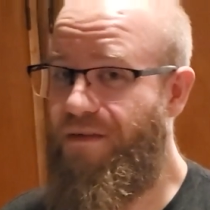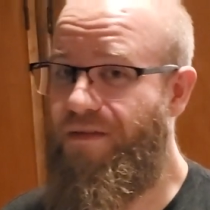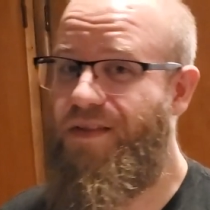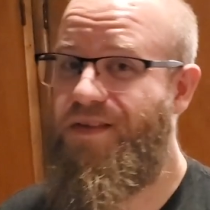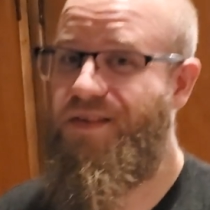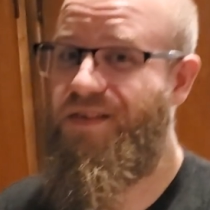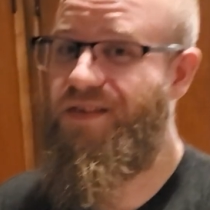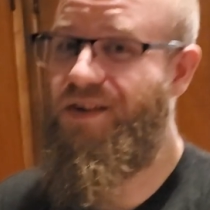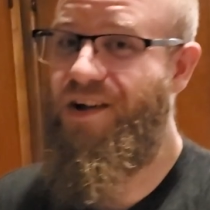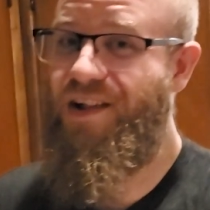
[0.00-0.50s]
if this
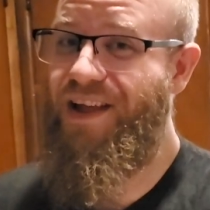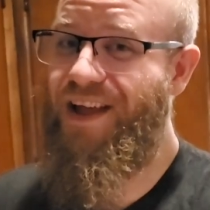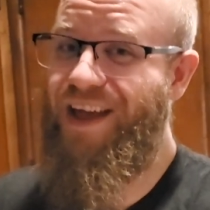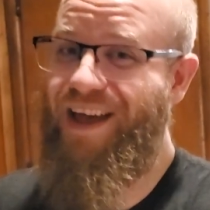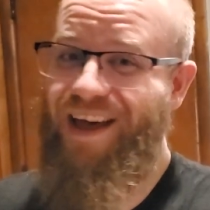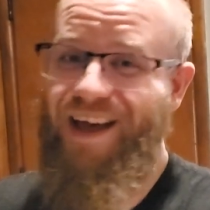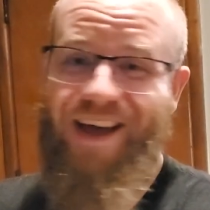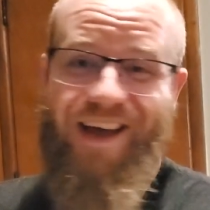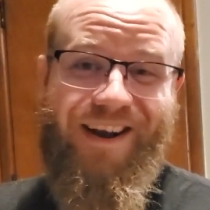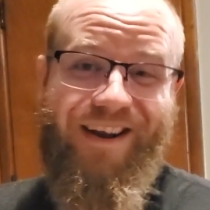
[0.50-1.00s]
is all I
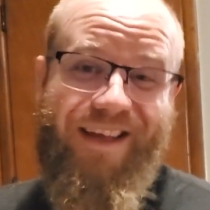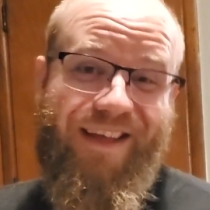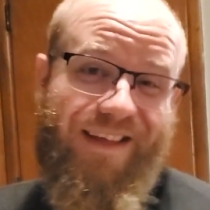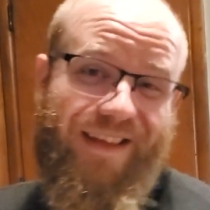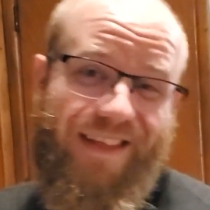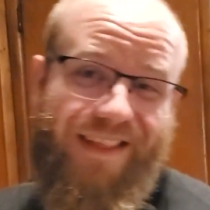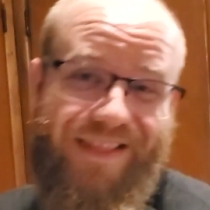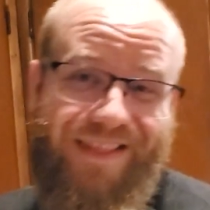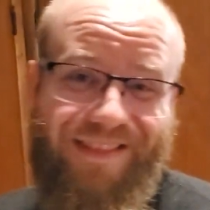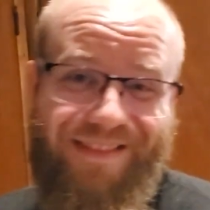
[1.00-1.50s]
had.
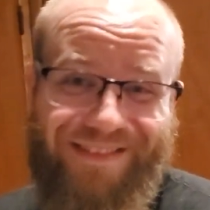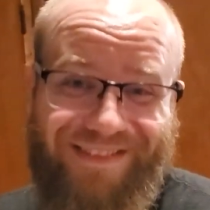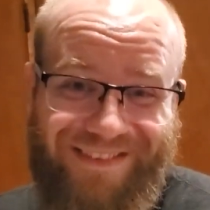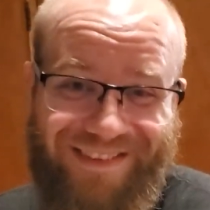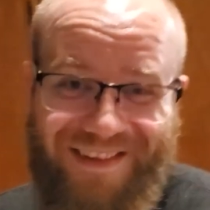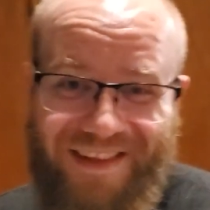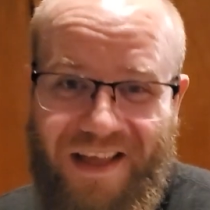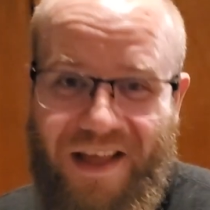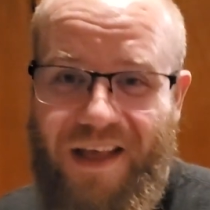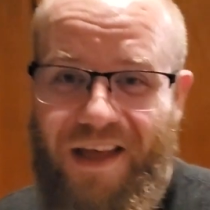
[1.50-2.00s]

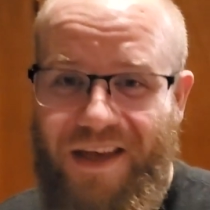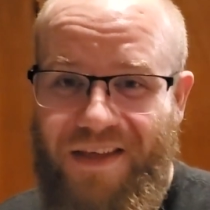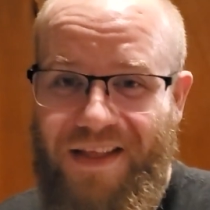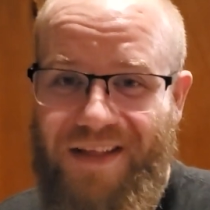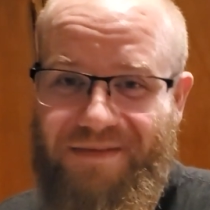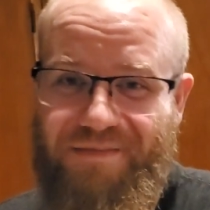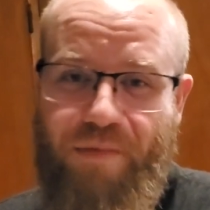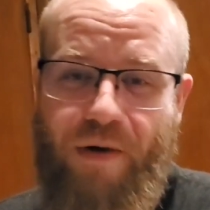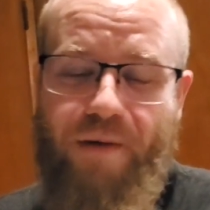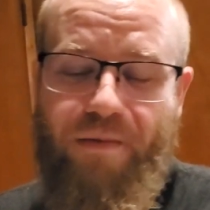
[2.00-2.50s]
And
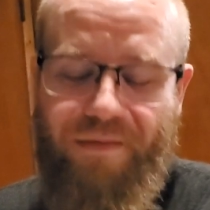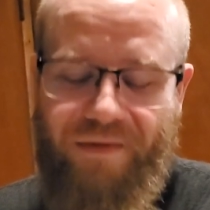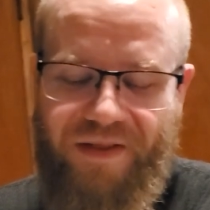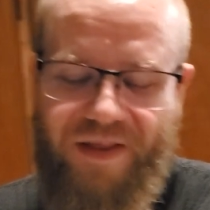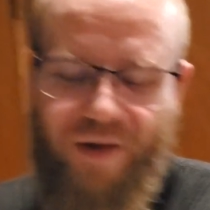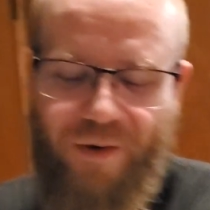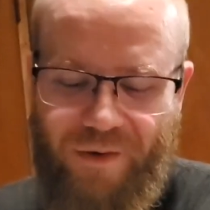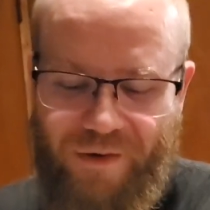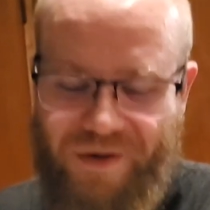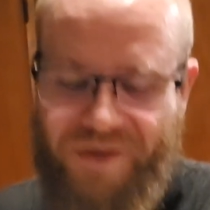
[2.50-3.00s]
that's probably
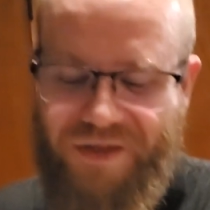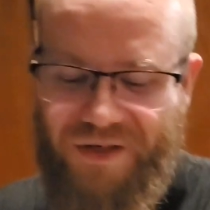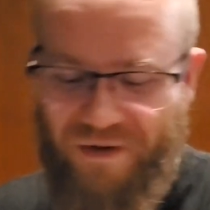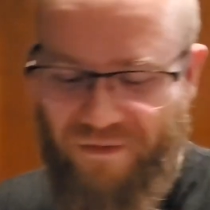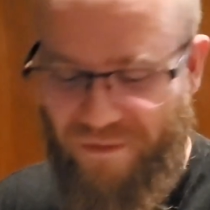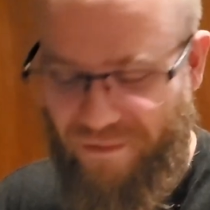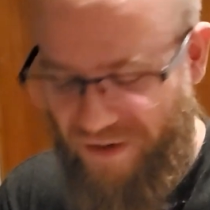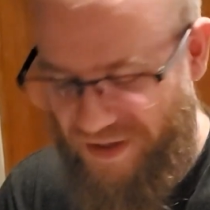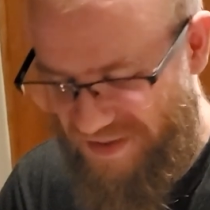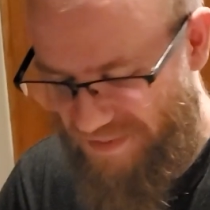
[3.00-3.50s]
the origin
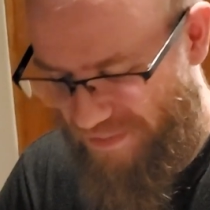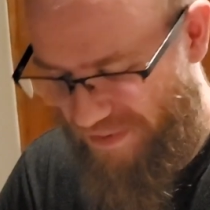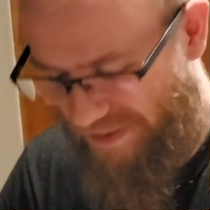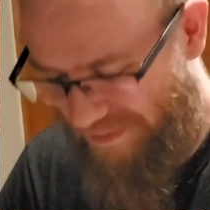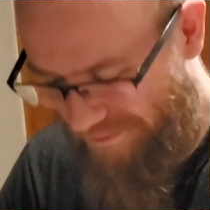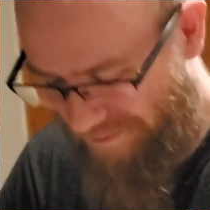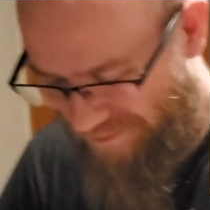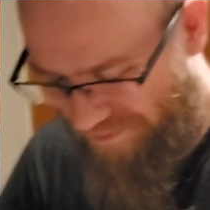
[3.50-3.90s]
of the recipe.